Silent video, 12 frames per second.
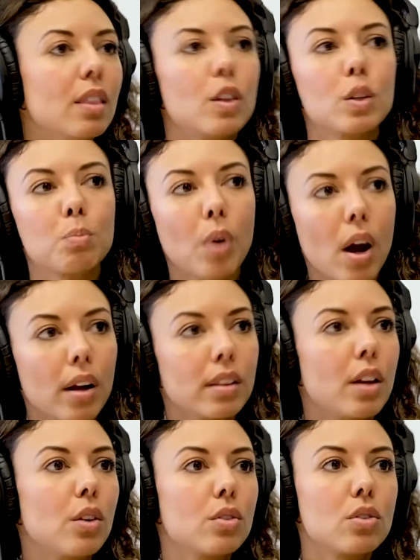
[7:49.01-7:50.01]
this product
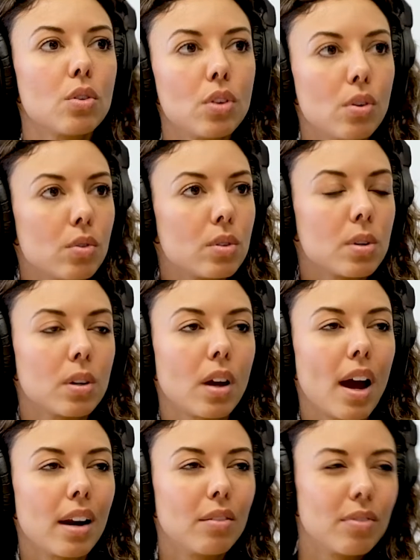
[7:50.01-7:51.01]
that you're so used to
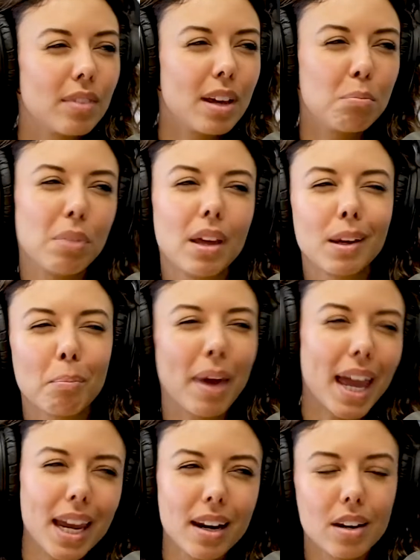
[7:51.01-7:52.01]
kind of it being a
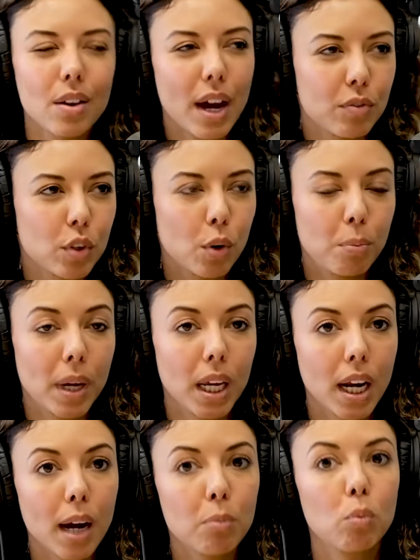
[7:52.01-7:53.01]
pain and you have to go
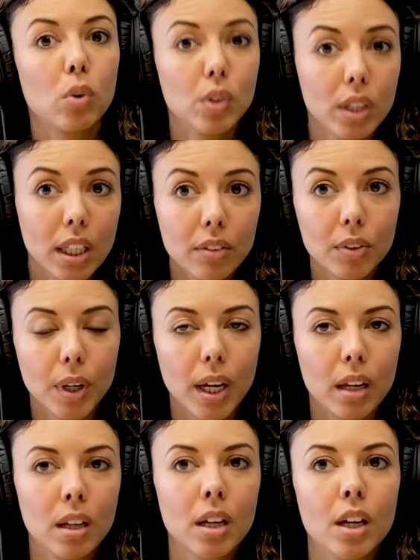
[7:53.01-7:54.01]
pick it up, we'll deliver
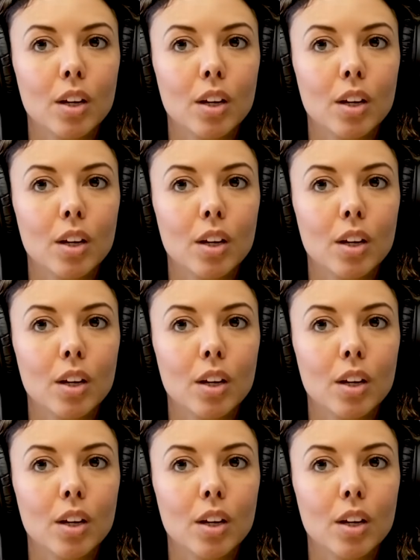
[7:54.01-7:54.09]
it.